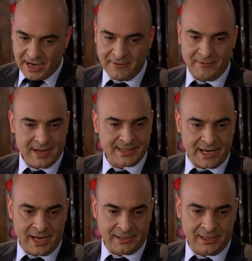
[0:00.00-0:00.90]
If you have
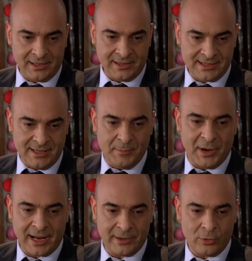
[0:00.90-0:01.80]
money, you call the
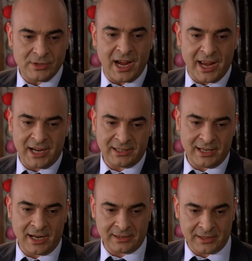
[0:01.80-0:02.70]
shots and can
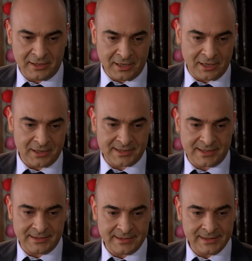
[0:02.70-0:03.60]
control and rule
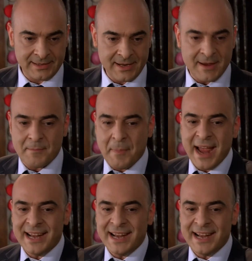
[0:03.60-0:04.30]
everything. If you